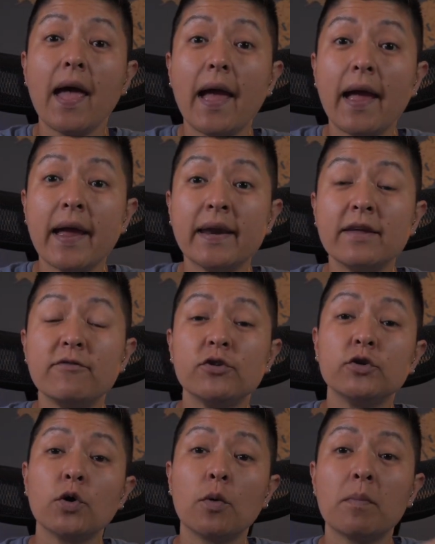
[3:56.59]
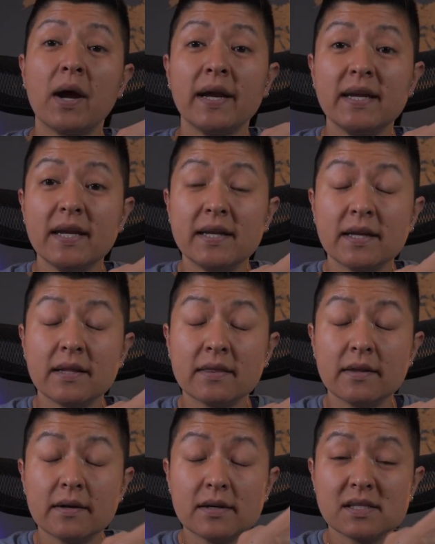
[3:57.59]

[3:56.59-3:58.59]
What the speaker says: And if you don't mind hitting the